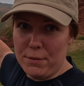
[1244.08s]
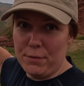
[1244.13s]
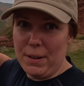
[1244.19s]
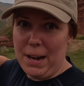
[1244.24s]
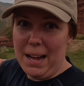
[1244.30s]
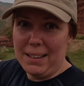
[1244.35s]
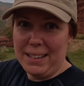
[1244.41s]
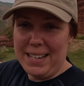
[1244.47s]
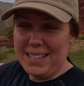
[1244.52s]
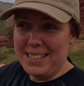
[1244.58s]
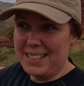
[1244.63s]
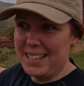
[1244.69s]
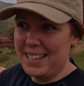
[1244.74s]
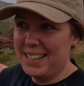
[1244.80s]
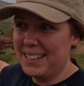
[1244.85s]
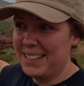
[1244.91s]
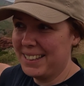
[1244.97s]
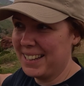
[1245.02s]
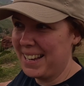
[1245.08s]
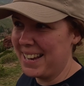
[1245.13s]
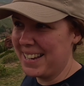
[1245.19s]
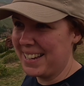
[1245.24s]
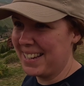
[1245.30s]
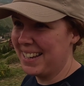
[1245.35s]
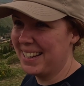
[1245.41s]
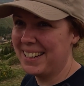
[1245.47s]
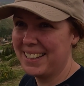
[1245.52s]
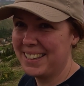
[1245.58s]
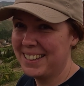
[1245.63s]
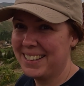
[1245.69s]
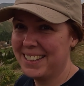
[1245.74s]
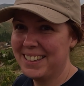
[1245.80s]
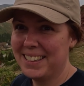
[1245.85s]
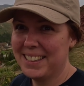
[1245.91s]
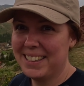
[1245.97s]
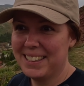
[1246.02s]
and valleys. Like,
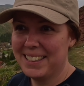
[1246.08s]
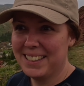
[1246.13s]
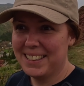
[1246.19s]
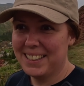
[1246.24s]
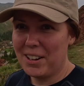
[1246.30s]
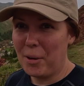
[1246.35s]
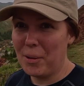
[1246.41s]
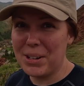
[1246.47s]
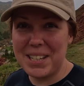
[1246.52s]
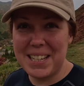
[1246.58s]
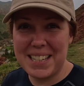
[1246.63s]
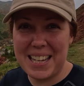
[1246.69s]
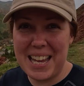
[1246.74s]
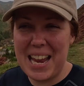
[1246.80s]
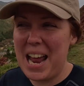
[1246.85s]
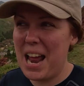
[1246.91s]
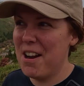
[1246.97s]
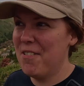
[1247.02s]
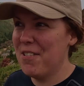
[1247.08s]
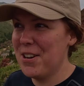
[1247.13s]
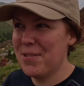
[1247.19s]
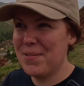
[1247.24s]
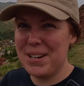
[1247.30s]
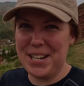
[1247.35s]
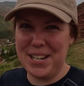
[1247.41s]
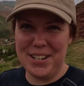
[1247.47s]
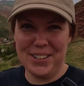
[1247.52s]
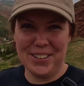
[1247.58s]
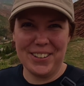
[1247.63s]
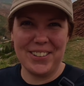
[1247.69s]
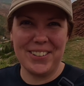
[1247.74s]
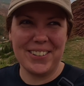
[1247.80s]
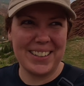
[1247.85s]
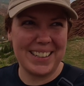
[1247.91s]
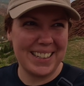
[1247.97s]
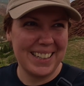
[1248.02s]
honestly, everywhere you
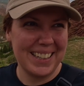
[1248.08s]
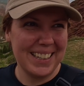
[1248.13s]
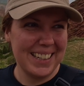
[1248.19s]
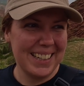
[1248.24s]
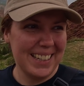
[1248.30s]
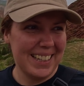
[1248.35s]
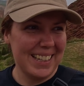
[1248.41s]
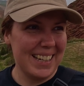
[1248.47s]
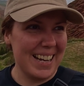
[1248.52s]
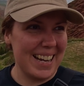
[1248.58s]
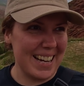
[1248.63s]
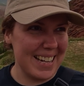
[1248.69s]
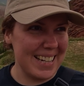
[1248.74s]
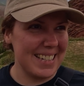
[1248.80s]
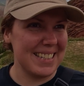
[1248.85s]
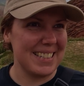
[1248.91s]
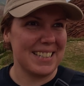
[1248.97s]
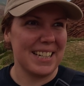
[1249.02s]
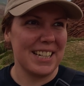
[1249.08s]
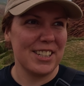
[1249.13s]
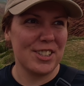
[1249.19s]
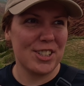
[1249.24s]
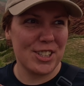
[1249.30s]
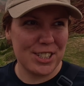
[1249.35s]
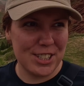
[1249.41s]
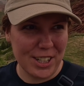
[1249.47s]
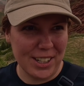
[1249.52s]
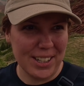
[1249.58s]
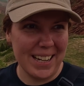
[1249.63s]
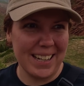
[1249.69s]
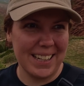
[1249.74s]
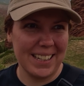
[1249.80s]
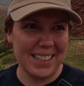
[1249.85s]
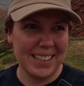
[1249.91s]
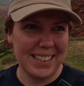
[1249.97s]
look, it is stunning.